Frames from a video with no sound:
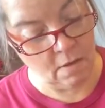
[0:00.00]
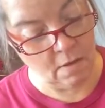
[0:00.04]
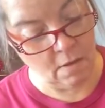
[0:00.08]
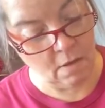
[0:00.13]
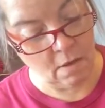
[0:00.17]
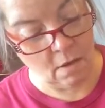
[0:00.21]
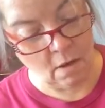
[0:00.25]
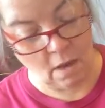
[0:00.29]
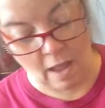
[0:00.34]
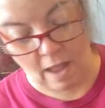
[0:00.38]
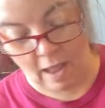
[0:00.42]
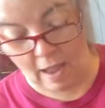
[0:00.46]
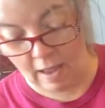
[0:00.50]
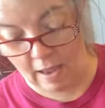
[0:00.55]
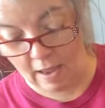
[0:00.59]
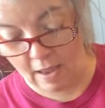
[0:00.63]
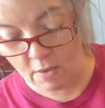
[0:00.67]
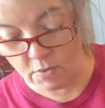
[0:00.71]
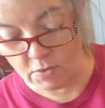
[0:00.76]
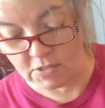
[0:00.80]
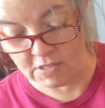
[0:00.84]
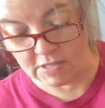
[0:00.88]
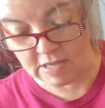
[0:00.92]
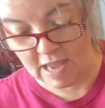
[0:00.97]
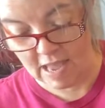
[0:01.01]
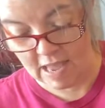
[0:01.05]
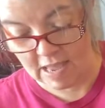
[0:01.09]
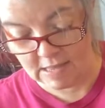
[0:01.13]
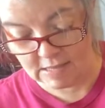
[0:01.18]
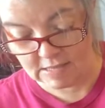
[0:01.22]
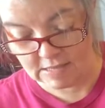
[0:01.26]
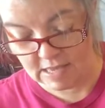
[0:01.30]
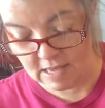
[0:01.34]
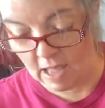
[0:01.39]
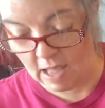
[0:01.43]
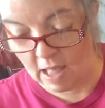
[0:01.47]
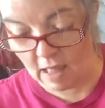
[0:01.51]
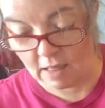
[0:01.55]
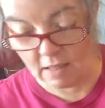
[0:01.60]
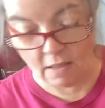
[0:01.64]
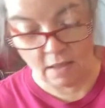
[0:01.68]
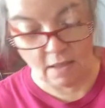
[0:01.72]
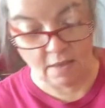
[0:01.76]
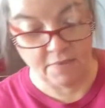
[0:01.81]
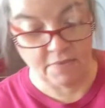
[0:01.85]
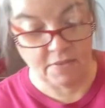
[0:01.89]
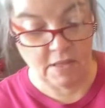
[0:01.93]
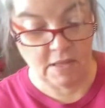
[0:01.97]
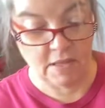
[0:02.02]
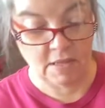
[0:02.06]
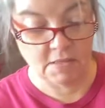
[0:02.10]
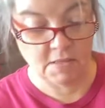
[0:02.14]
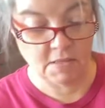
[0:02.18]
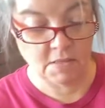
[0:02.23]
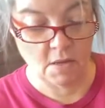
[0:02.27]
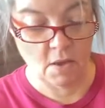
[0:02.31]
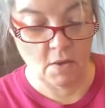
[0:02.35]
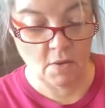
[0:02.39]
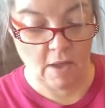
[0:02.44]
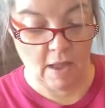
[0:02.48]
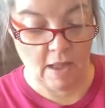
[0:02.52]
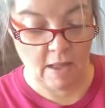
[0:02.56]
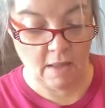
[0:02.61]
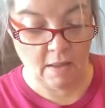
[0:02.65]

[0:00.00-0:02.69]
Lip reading: How snazzy. I love this. Okay.